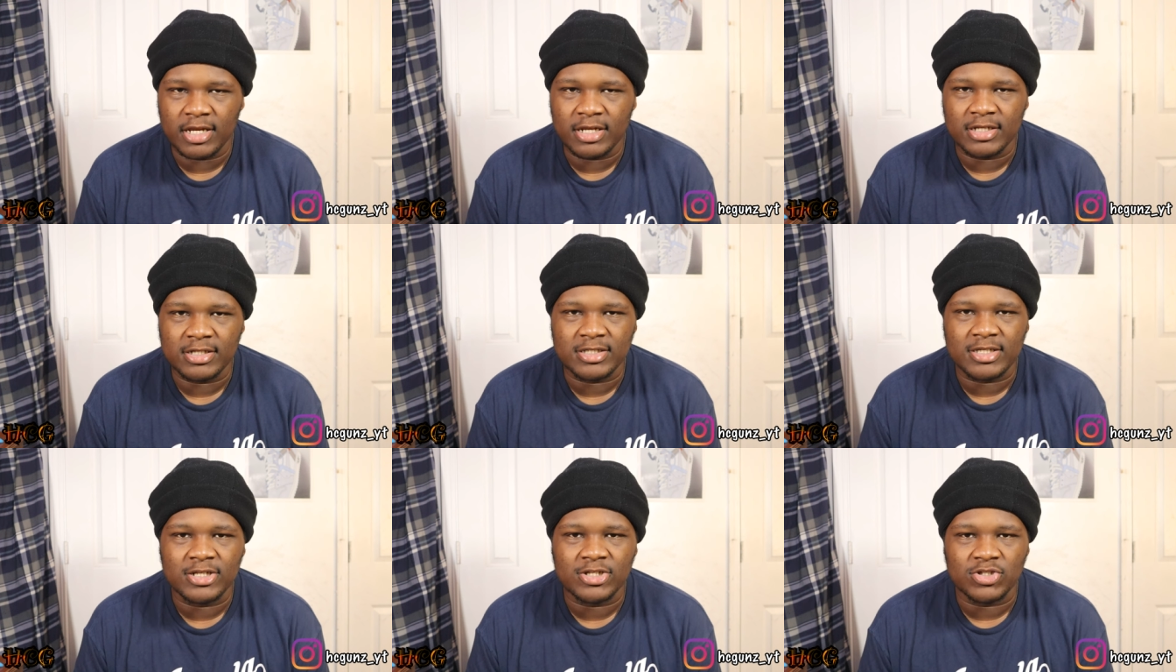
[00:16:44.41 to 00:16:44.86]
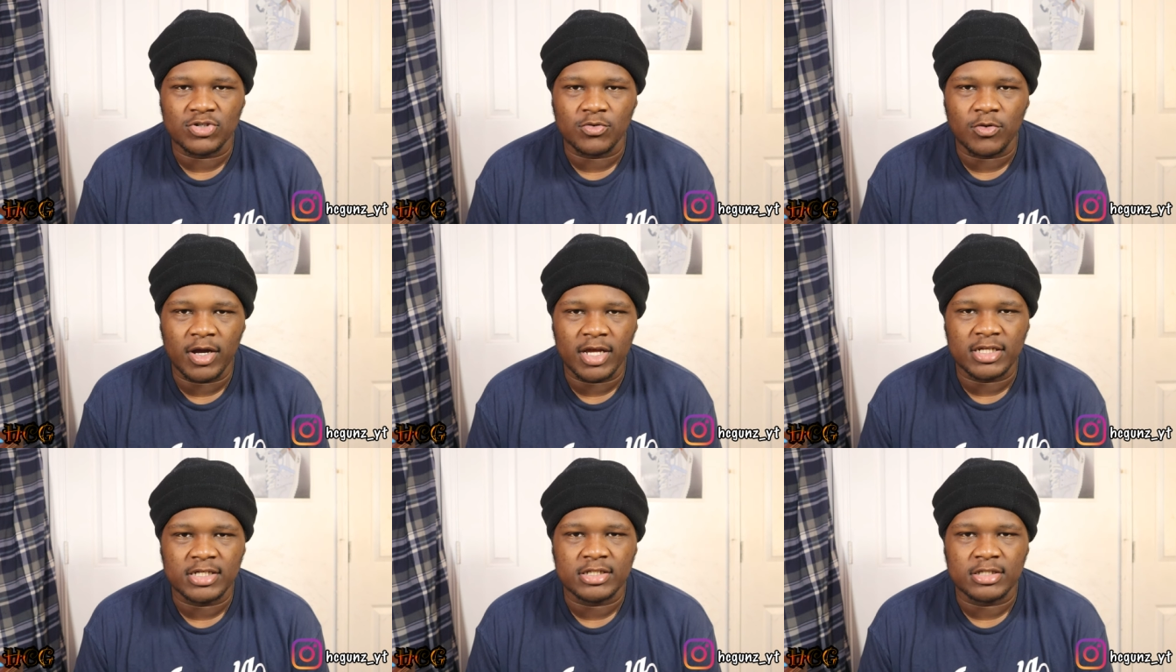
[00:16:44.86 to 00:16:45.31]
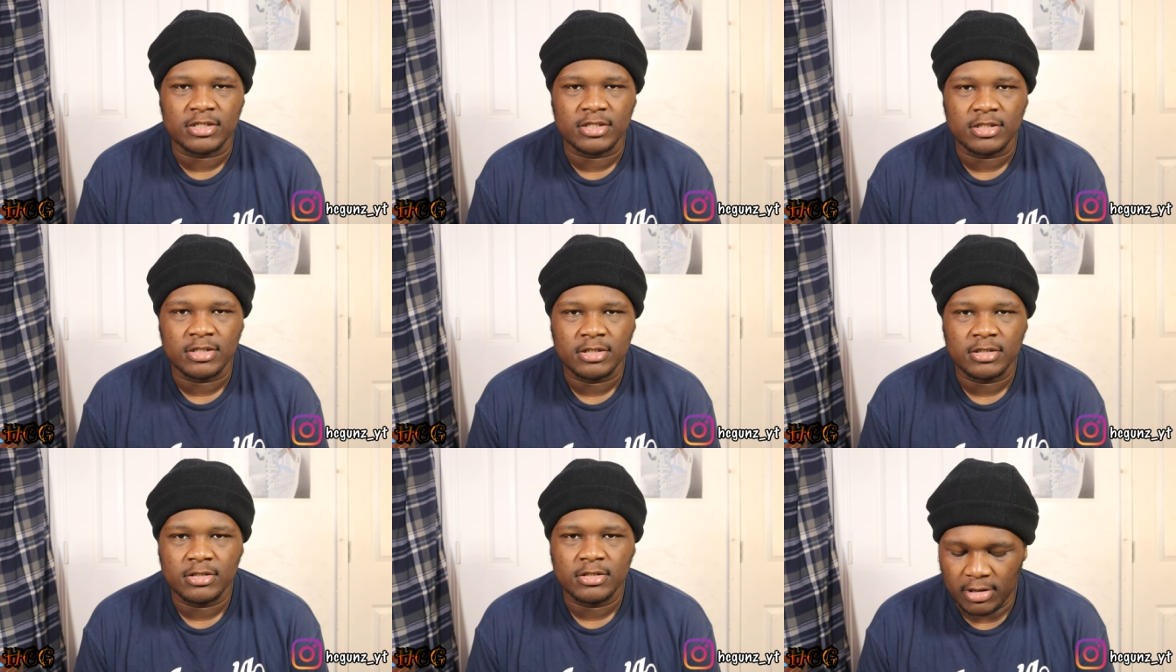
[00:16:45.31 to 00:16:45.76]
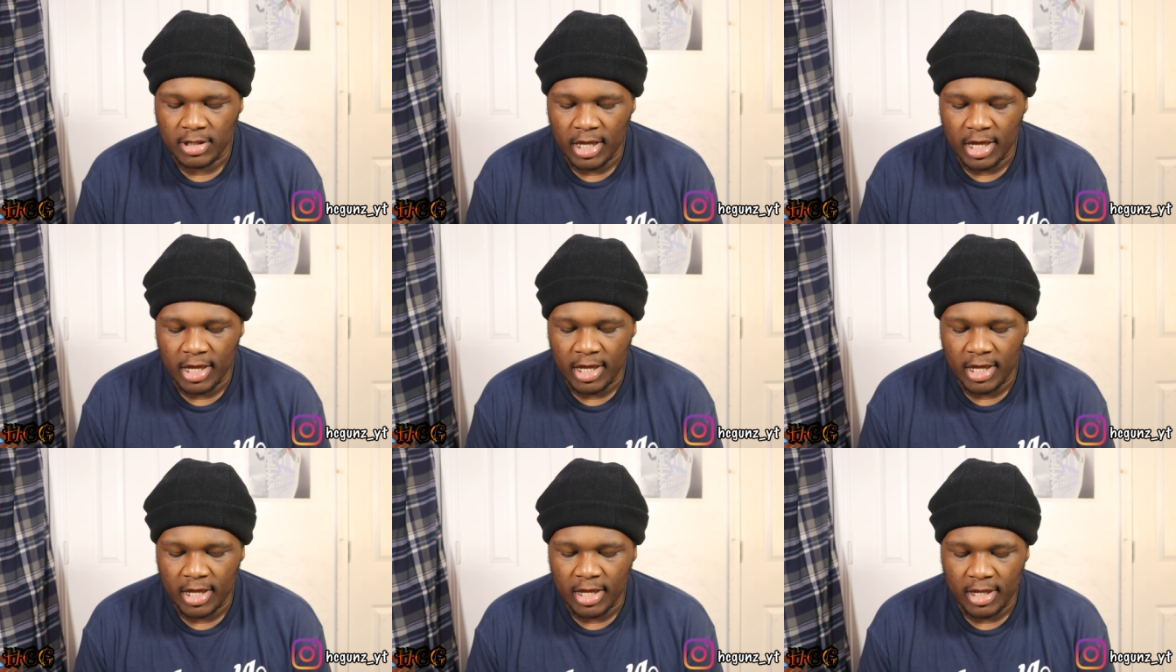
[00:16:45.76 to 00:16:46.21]
in a situation
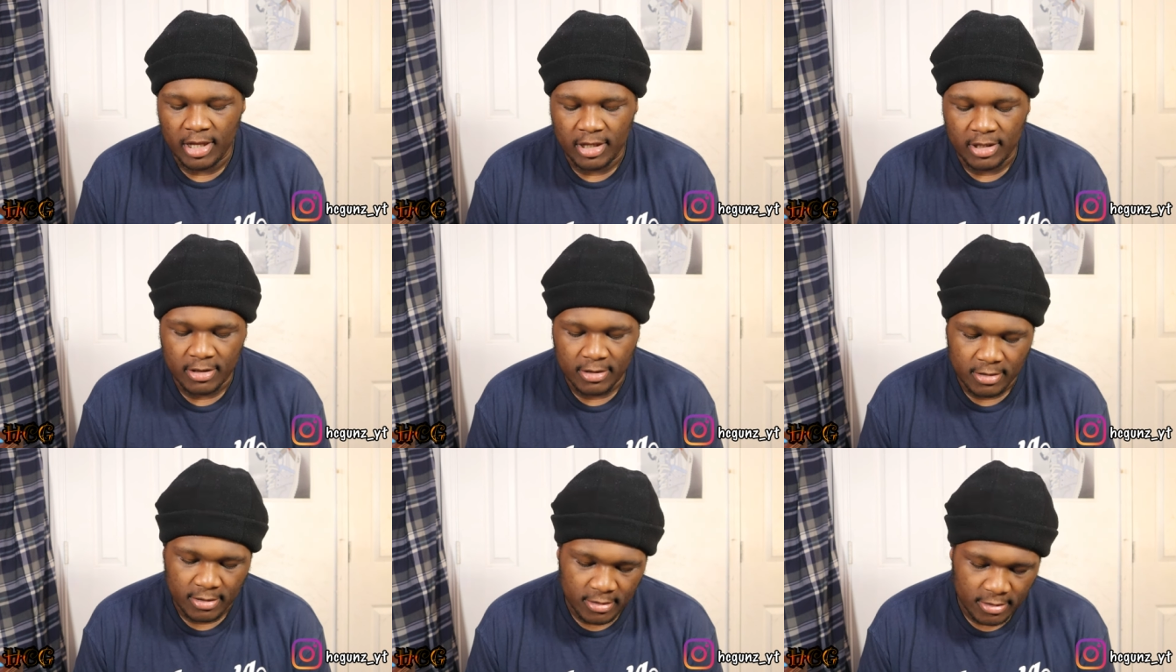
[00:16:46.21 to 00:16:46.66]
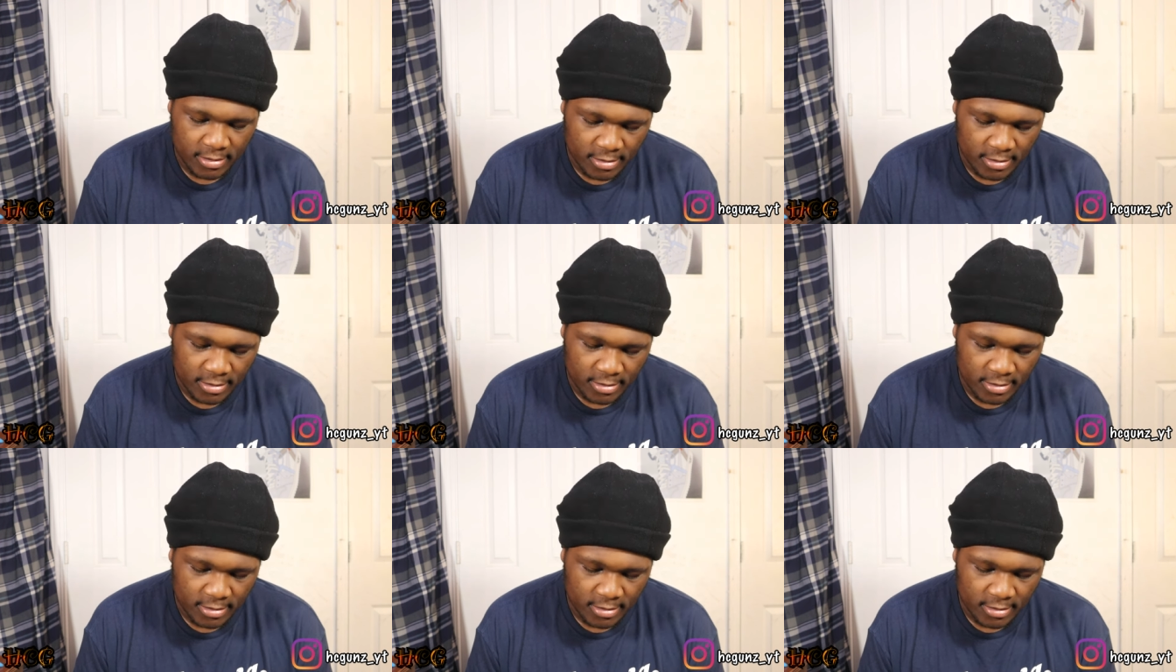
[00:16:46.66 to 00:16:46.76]
and